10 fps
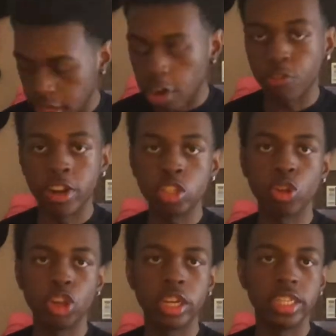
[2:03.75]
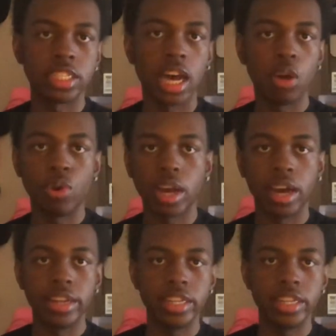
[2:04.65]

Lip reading: Now for this one, you could decide what kind